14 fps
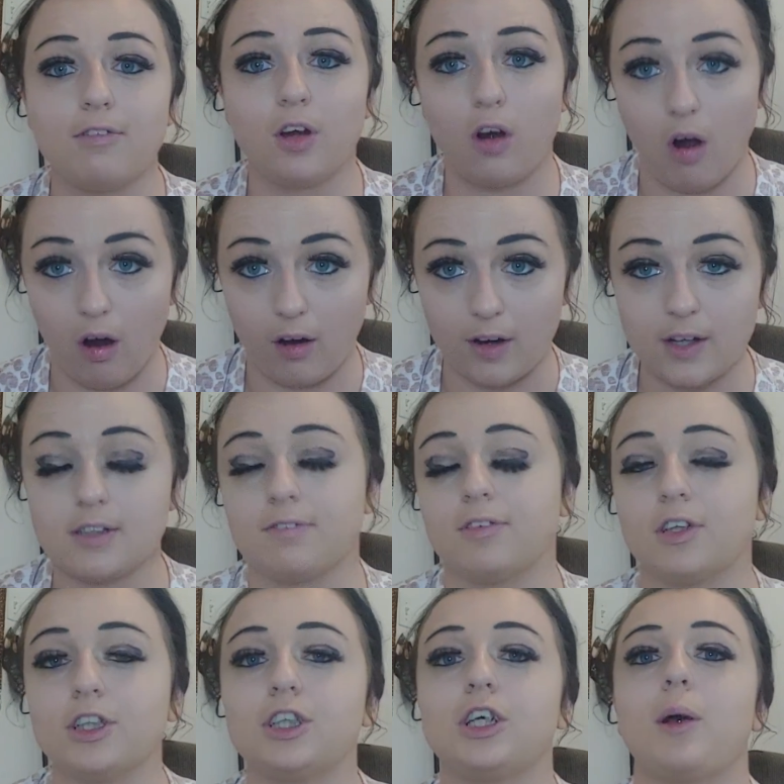your heart
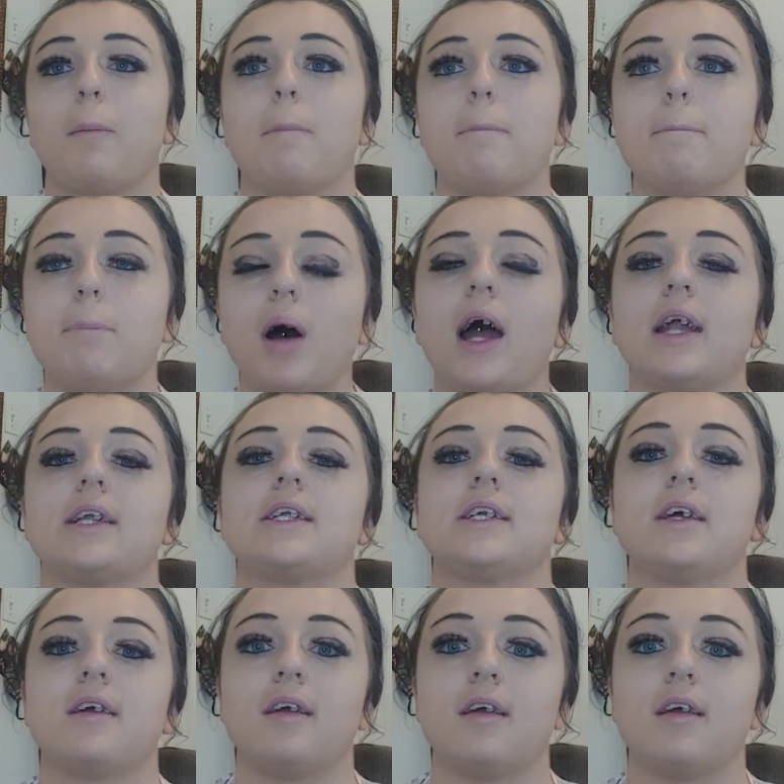for sure. But